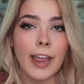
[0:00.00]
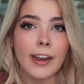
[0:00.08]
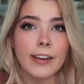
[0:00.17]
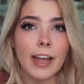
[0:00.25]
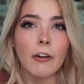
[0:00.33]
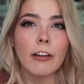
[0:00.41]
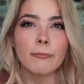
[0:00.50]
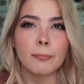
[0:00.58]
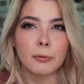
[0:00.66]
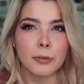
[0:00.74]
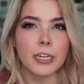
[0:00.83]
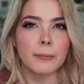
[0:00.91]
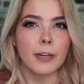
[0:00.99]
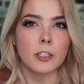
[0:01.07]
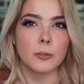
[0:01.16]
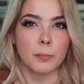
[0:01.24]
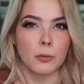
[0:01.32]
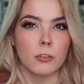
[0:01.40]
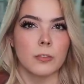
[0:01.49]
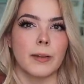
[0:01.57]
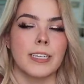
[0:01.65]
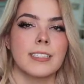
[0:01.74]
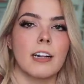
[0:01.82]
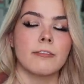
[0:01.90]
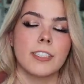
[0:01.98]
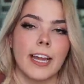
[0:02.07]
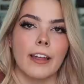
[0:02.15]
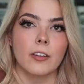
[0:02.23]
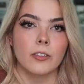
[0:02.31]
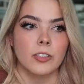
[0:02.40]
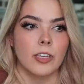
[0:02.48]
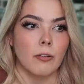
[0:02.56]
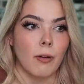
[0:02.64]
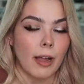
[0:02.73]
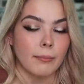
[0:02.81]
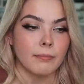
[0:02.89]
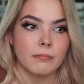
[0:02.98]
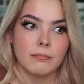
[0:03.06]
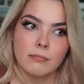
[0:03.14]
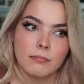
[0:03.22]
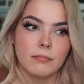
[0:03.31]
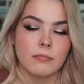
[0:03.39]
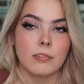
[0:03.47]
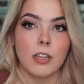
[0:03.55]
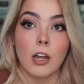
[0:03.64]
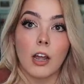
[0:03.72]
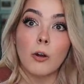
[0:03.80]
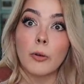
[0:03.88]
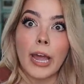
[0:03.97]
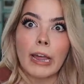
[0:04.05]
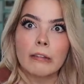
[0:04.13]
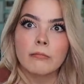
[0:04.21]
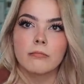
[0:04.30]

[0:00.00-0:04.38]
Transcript: and now I've pretty much pulled myself together, so I'm okay.